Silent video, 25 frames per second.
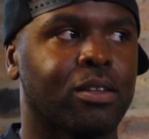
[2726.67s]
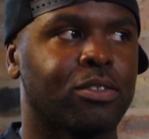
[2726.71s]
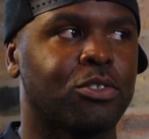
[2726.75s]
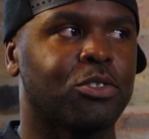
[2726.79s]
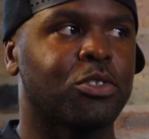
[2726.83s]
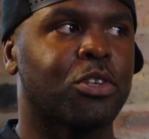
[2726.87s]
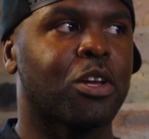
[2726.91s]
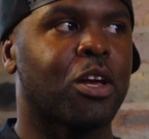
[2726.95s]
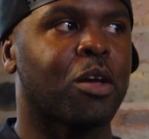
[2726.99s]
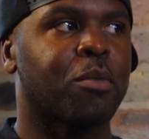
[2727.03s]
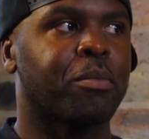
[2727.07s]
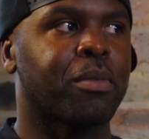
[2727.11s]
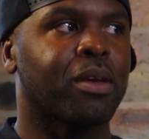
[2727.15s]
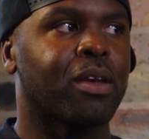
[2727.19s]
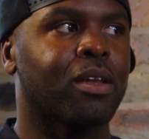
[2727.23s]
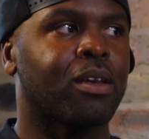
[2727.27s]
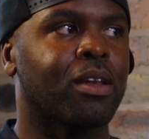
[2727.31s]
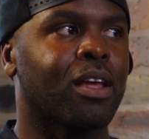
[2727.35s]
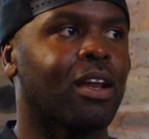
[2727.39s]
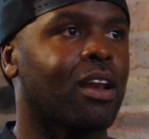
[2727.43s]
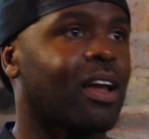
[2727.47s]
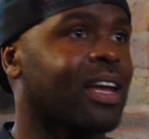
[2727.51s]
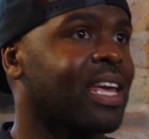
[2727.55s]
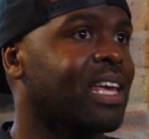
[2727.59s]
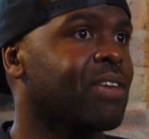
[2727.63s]
Do you know what I mean?
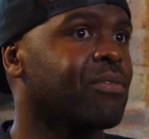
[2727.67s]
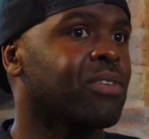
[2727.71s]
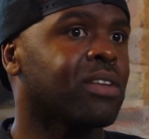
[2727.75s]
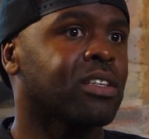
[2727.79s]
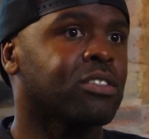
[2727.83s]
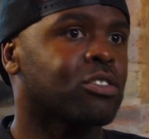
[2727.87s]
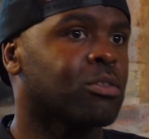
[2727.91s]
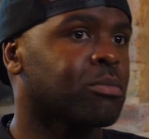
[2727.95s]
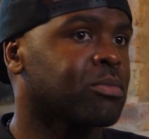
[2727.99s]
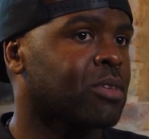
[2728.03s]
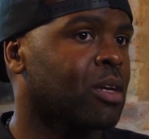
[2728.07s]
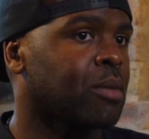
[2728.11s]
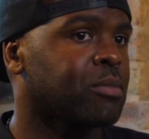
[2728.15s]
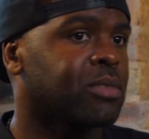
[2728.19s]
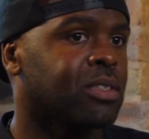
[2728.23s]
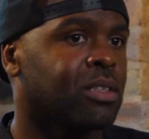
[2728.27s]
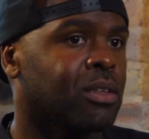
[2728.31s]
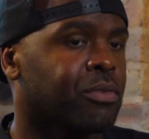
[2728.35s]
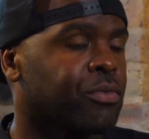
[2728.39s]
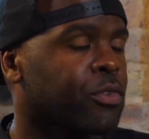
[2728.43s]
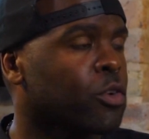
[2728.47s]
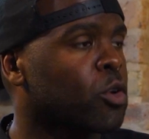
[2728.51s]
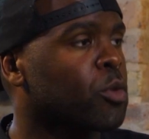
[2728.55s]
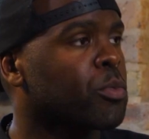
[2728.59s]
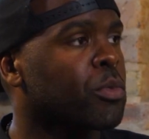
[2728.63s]
Like, even sometimes in the
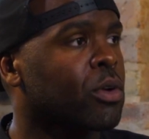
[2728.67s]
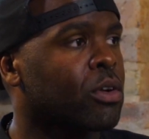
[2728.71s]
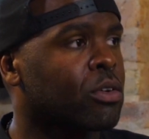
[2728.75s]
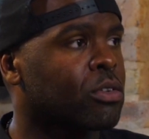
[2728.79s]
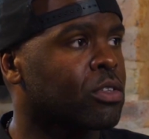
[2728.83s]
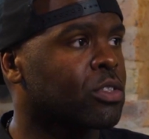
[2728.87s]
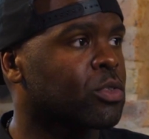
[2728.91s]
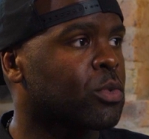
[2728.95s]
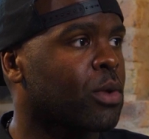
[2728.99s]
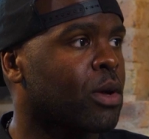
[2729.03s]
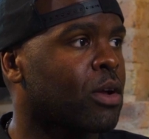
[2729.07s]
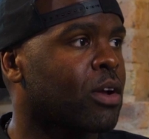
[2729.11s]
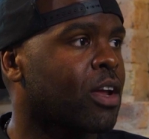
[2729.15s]
film world as well,